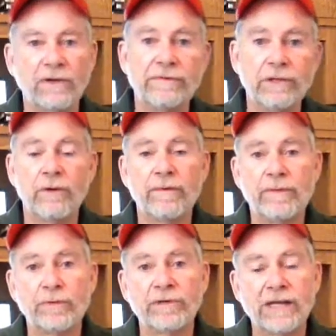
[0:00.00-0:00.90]
Even though I've
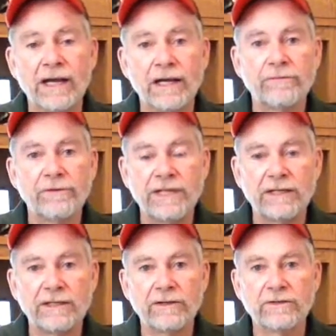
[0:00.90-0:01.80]
been retired for
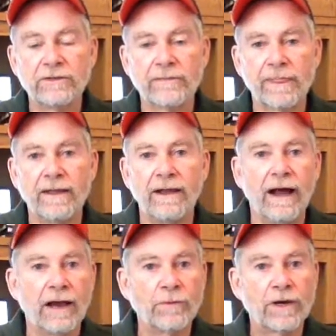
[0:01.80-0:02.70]
10 years,
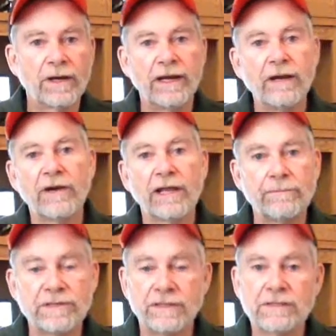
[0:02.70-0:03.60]
I run an internet
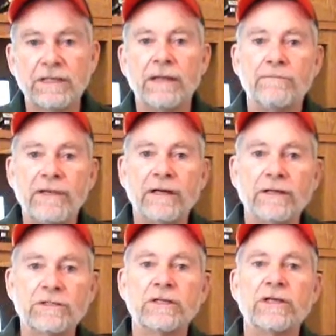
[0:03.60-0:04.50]
business
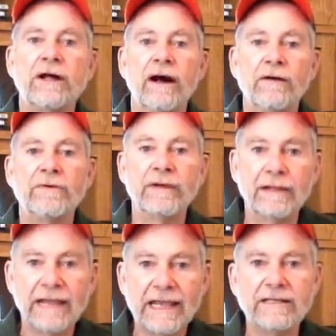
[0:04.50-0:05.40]
because of
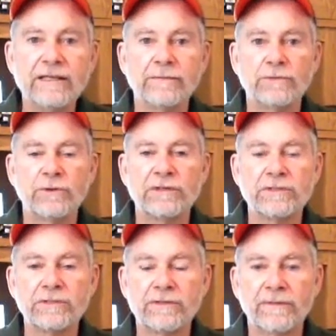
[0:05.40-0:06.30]
income
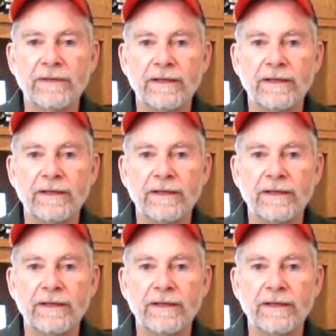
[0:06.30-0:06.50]
choices.